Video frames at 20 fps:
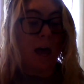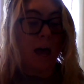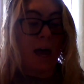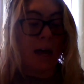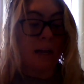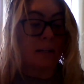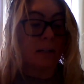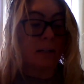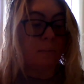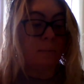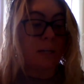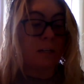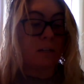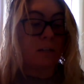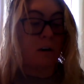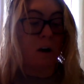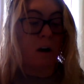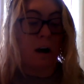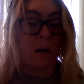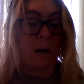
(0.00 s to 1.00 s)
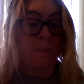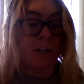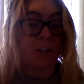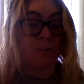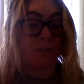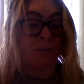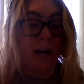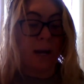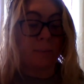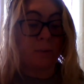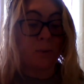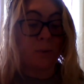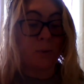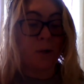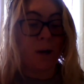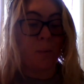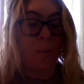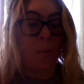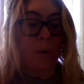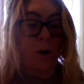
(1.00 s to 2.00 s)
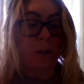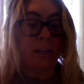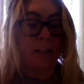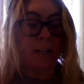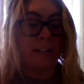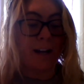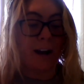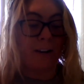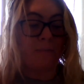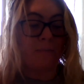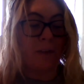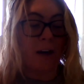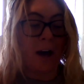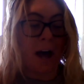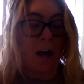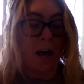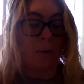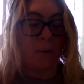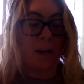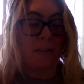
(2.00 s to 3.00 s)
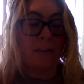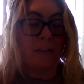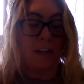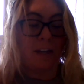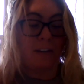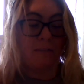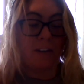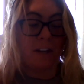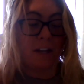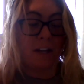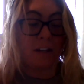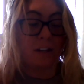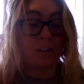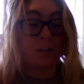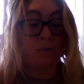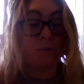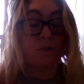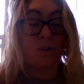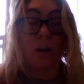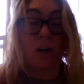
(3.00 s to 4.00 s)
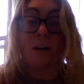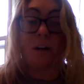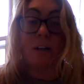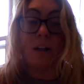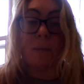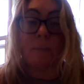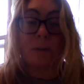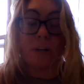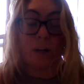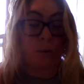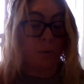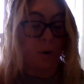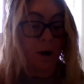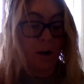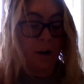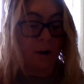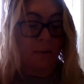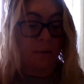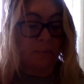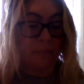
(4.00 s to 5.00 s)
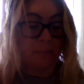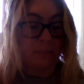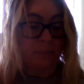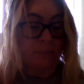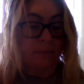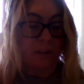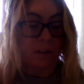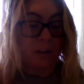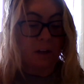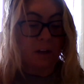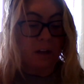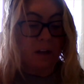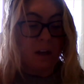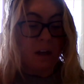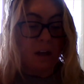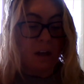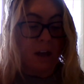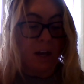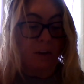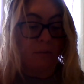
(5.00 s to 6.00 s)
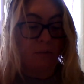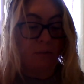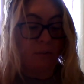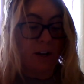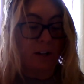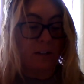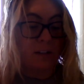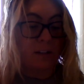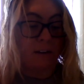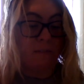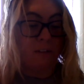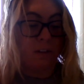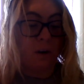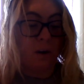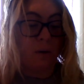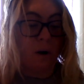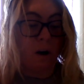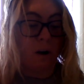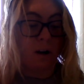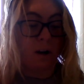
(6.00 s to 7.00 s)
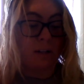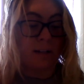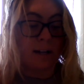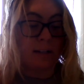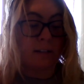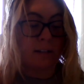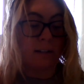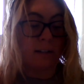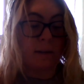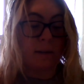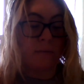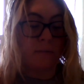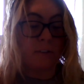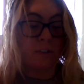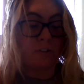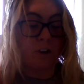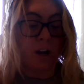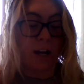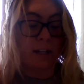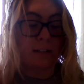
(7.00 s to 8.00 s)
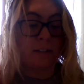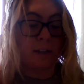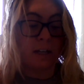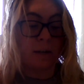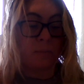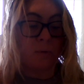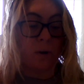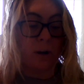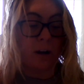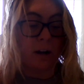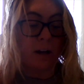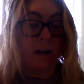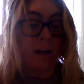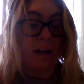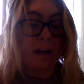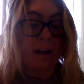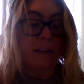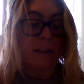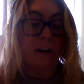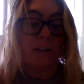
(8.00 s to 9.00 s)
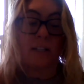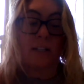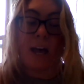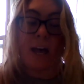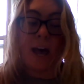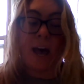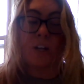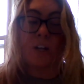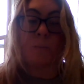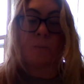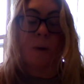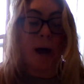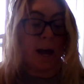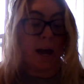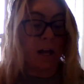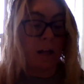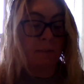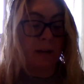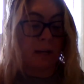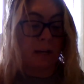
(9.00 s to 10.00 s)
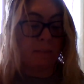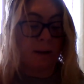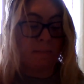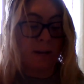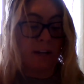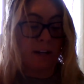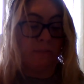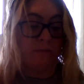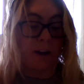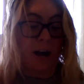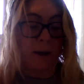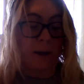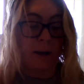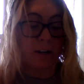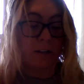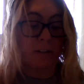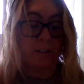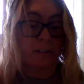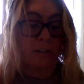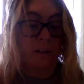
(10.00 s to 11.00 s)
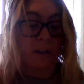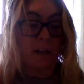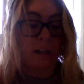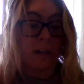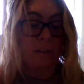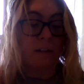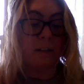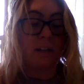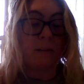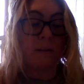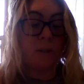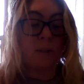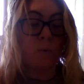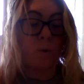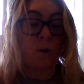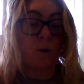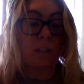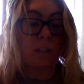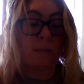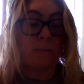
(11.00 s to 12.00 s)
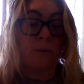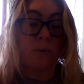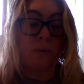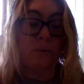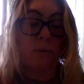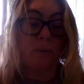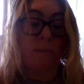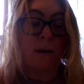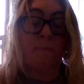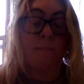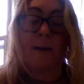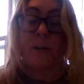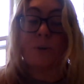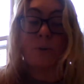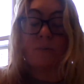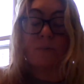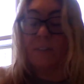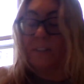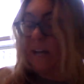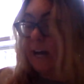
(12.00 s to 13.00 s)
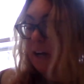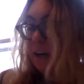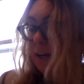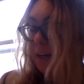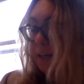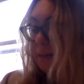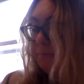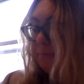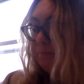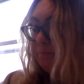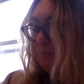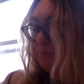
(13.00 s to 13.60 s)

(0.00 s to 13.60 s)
and beaten hard by tramps who come wearily down from the highway in the evening to jungle up near water. In front of the low horizontal limb of a giant sycamore, there is an ash pile made by many fires. The limb is worn smooth by men who have sat on it.